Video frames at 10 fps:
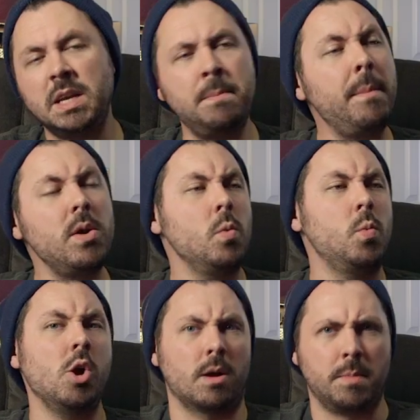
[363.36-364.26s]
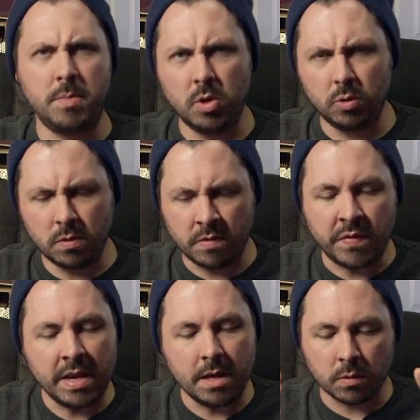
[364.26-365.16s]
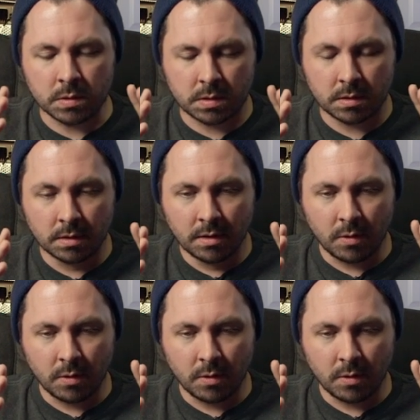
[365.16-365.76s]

seen. Maybe you work. Maybe you do the videos